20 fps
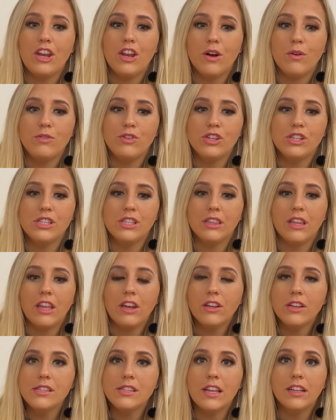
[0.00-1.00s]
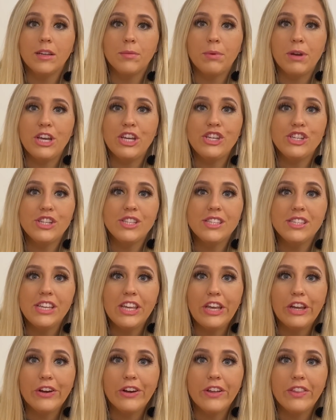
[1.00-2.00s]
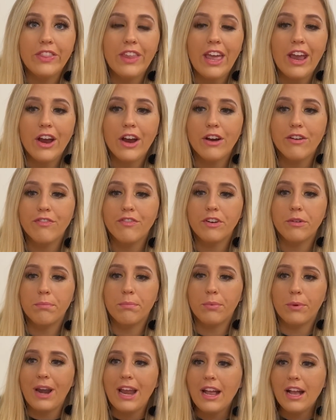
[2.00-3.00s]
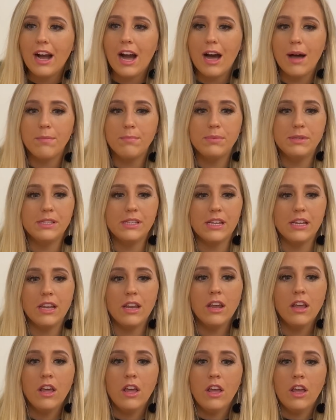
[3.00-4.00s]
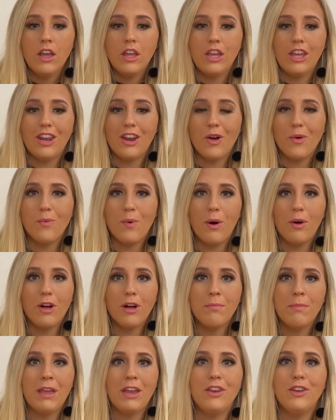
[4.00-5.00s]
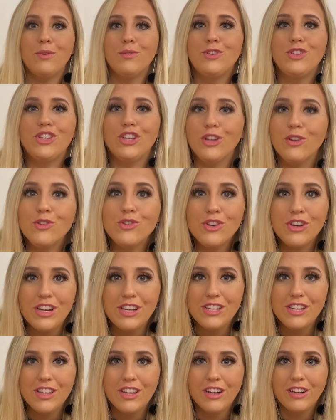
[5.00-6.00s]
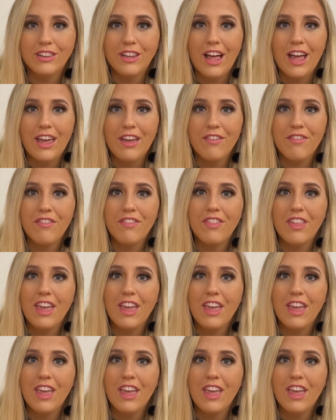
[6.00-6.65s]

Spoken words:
just little celebrations here and there for breakups and welcoming new children into their life.